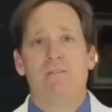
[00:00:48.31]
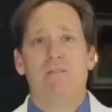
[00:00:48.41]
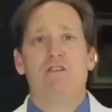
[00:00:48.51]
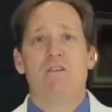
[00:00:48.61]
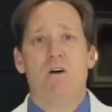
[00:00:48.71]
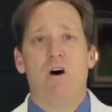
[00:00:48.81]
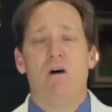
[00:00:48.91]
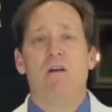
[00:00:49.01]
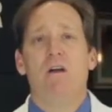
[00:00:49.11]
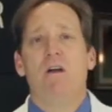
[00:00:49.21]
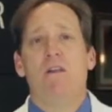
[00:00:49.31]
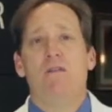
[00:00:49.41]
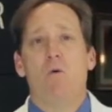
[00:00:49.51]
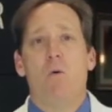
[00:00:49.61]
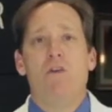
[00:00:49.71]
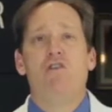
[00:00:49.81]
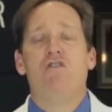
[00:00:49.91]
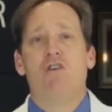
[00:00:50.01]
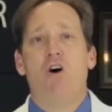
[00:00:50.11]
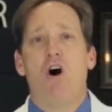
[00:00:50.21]
First of all, what we used
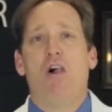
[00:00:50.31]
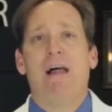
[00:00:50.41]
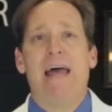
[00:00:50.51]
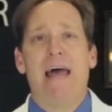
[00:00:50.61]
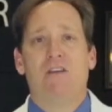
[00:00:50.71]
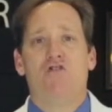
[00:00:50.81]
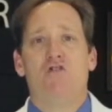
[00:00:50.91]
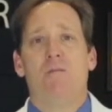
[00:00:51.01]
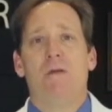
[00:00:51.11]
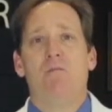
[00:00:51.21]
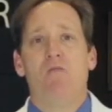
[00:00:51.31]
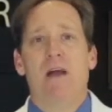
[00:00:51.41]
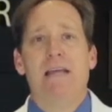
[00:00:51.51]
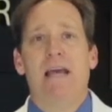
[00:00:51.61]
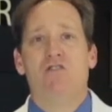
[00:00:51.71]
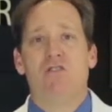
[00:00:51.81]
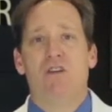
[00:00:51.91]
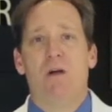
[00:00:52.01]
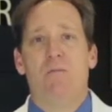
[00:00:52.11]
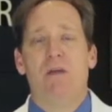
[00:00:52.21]
to call external beam radiation
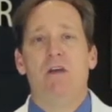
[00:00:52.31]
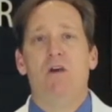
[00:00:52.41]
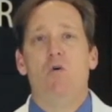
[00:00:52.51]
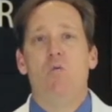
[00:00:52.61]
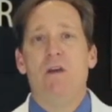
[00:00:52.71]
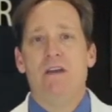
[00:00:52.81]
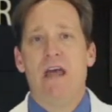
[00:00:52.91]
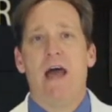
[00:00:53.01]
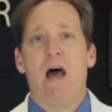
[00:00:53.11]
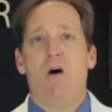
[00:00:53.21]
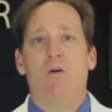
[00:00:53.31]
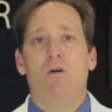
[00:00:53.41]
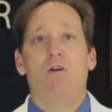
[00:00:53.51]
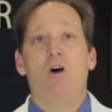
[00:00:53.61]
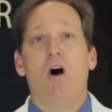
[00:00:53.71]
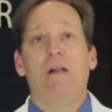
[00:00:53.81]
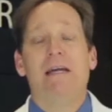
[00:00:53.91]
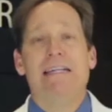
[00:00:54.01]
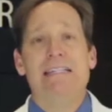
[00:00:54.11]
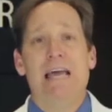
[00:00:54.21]
therapy, we now call
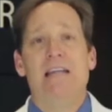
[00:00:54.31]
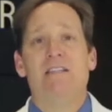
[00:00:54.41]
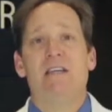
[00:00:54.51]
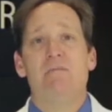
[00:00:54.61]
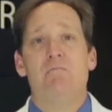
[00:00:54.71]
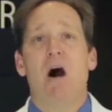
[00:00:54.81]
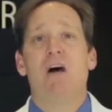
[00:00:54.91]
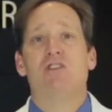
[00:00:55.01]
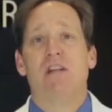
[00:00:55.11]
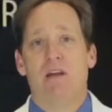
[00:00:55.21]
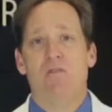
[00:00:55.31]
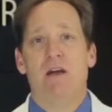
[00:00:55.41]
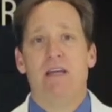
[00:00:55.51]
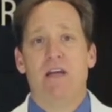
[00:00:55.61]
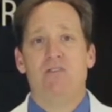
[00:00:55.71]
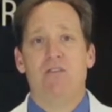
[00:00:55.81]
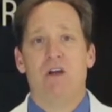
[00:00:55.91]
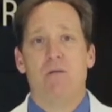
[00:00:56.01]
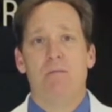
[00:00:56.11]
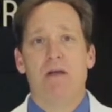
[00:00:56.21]
intensity modulated radiation
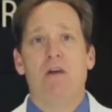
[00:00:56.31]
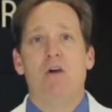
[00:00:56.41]
therapy,